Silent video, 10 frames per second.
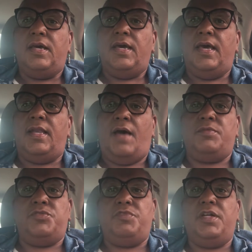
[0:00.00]
And I
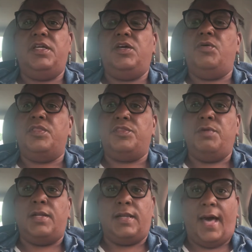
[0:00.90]
was really going through
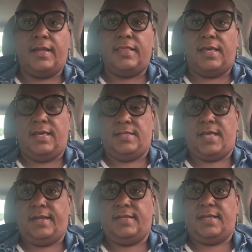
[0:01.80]
a lot of things
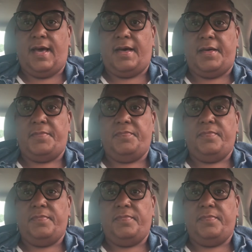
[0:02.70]
at the time.